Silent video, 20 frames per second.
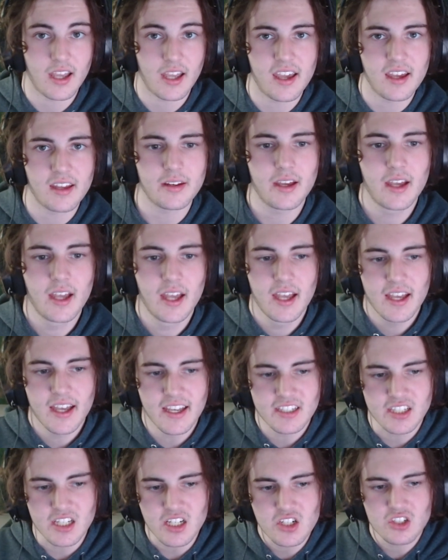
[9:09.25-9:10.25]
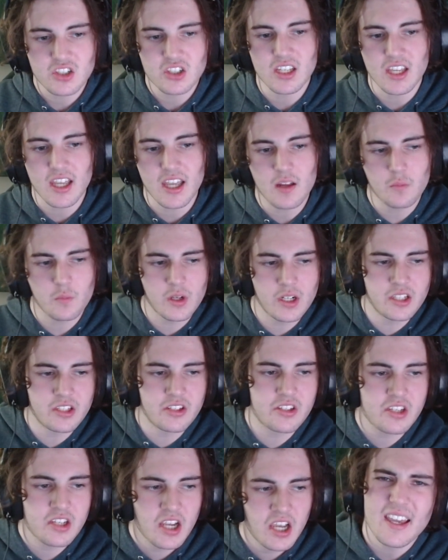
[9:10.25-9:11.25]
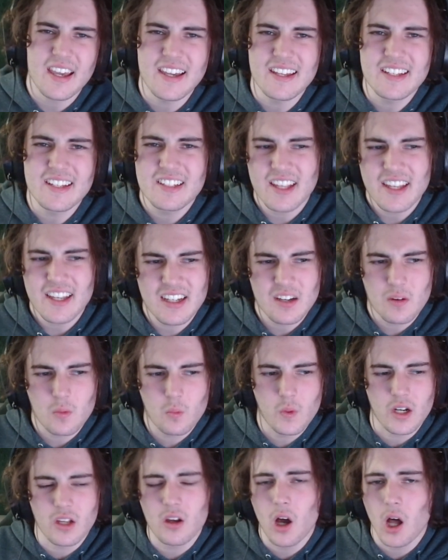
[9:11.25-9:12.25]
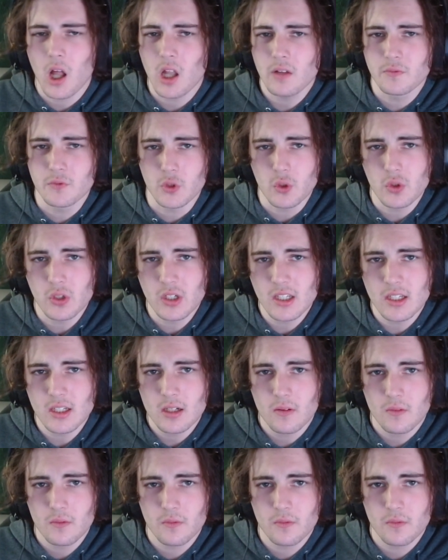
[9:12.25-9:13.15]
And essentially, it's like when Call of Duty,